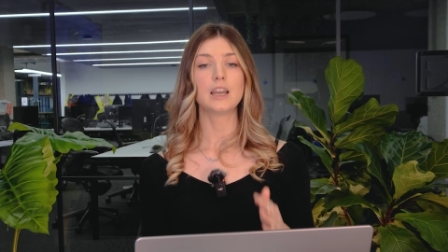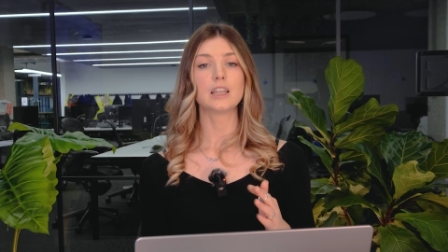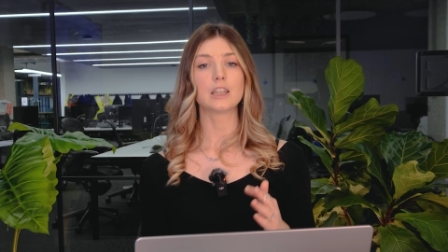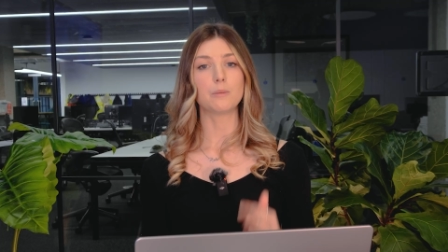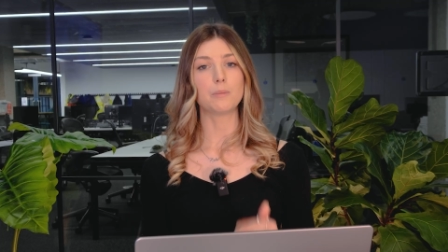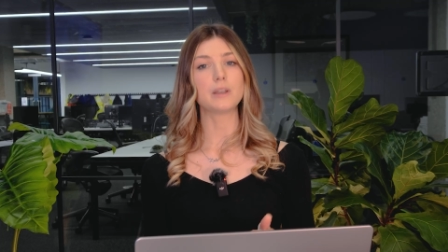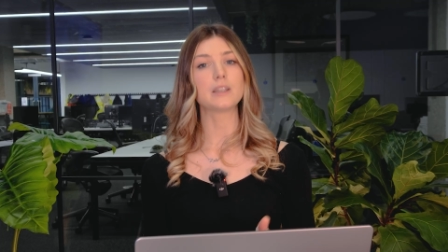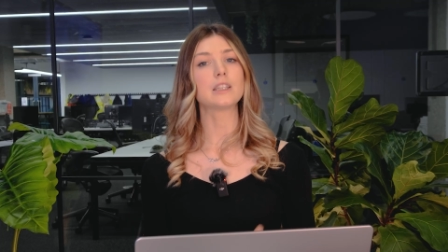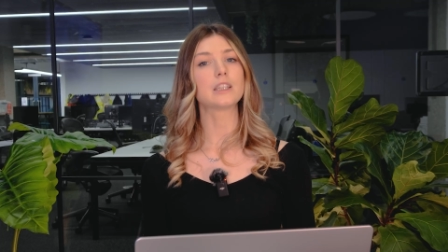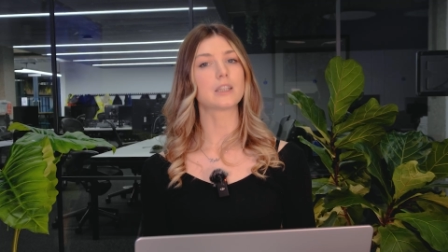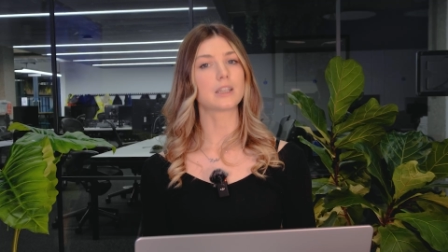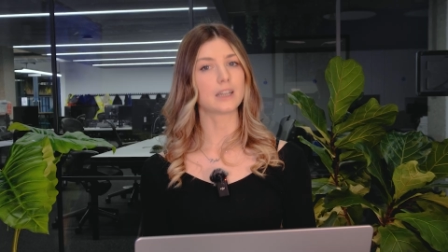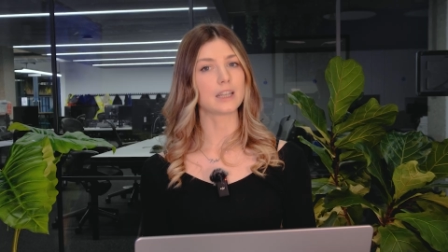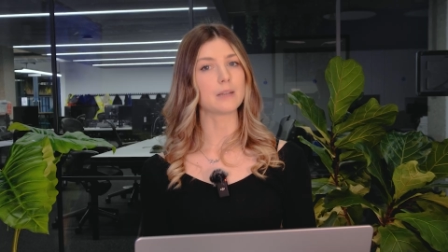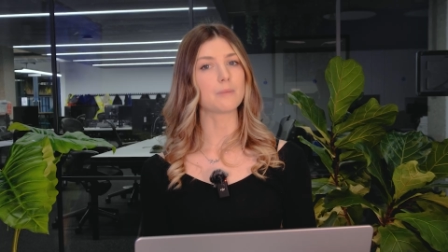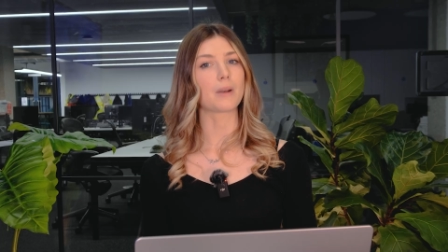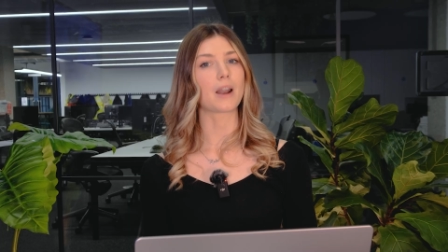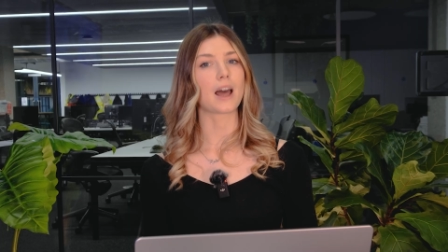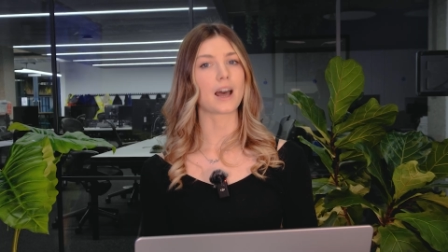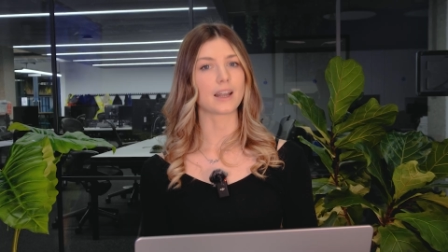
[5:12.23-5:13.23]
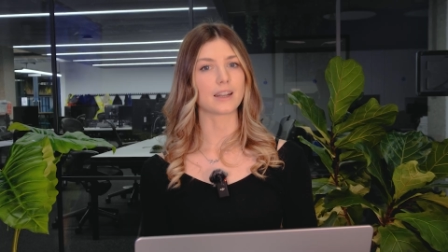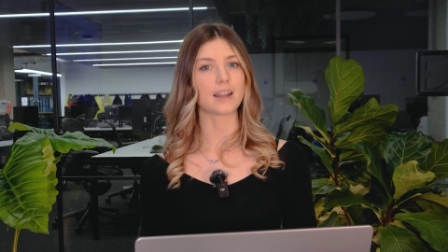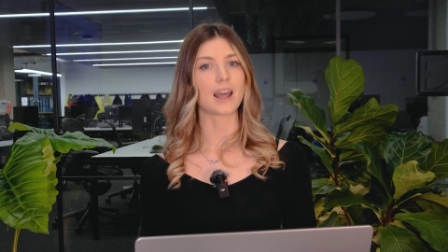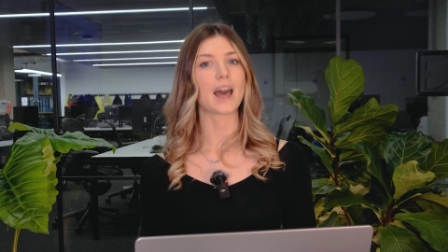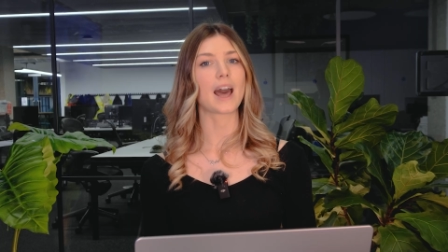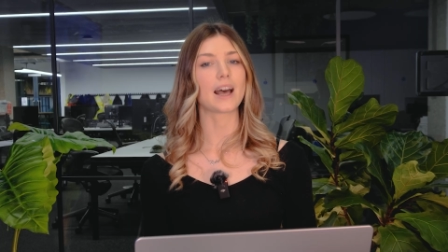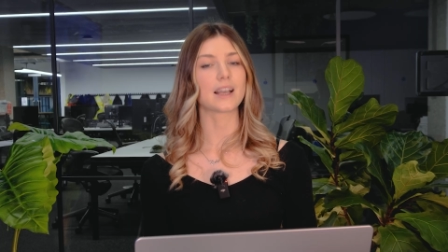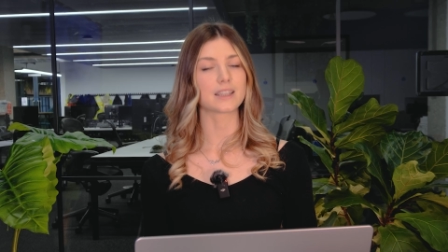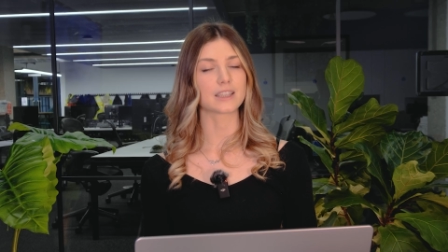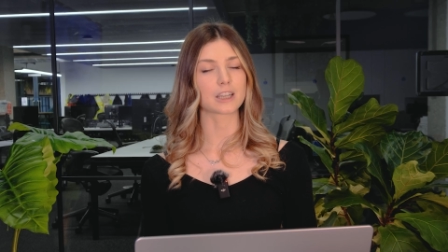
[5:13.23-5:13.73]
the Business Elite plan
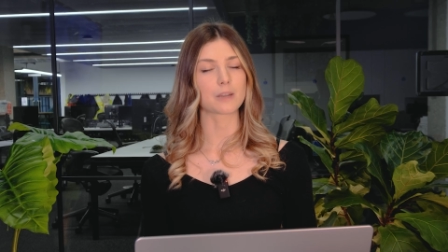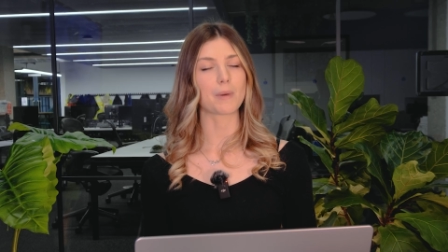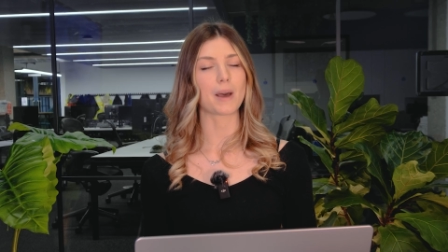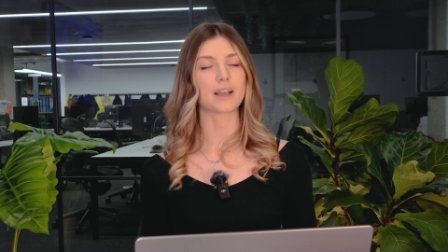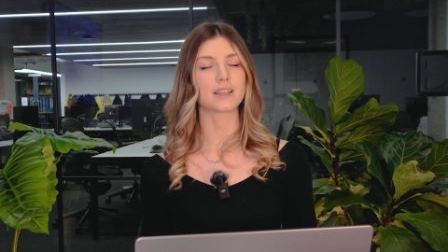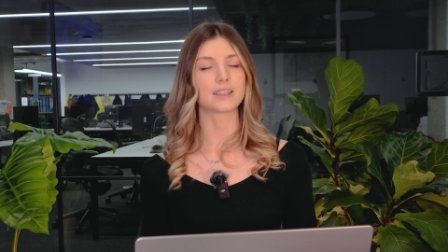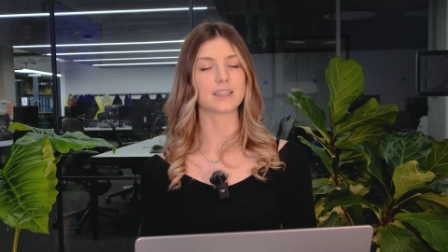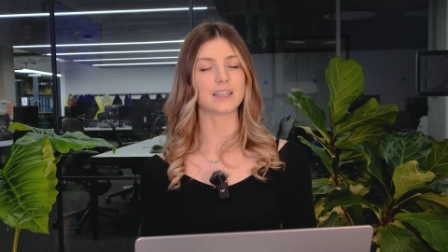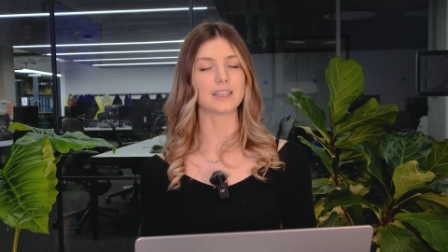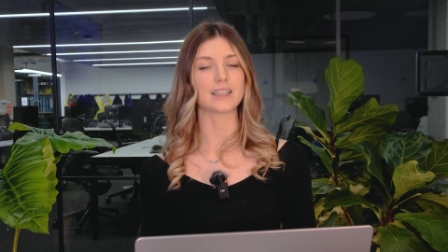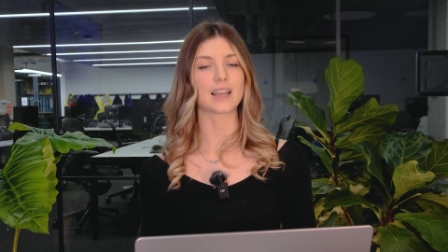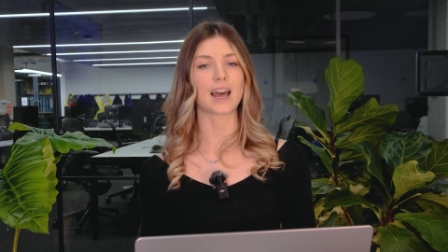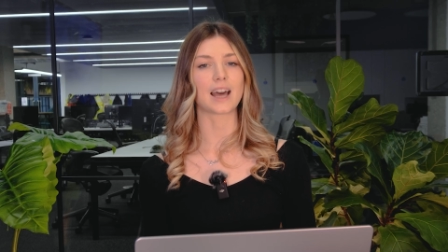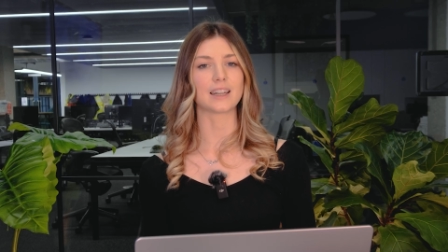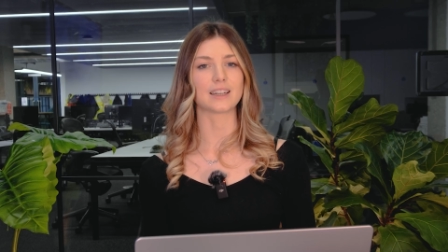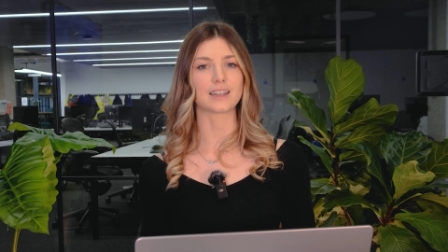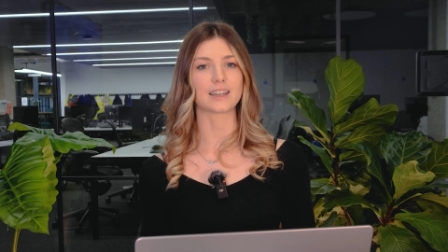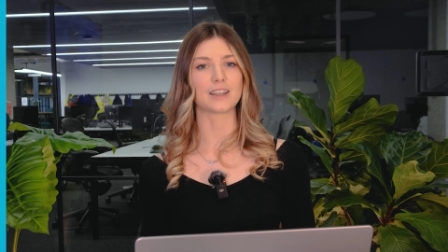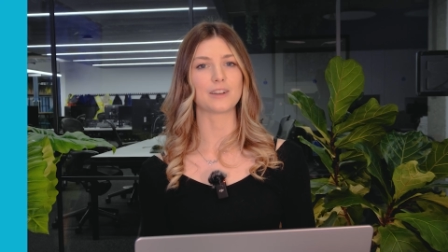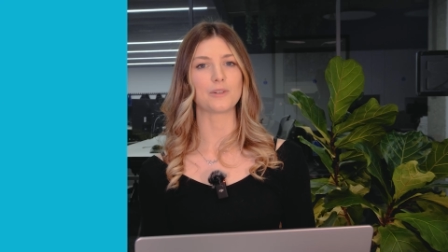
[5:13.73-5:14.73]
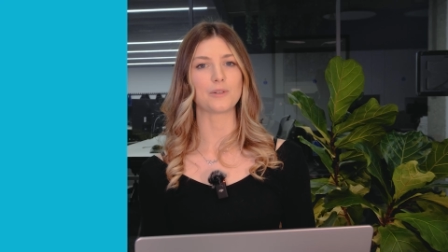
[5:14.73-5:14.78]
has the capacity to handle it